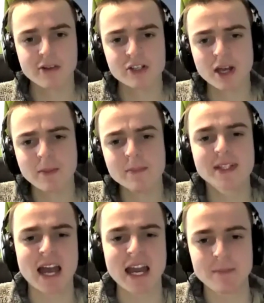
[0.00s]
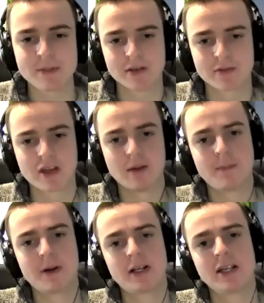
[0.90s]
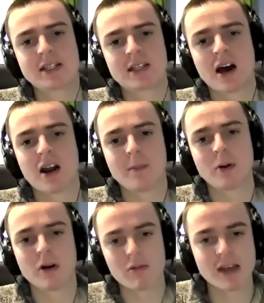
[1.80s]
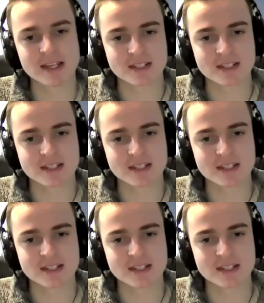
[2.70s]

Are there some types of companies that are more at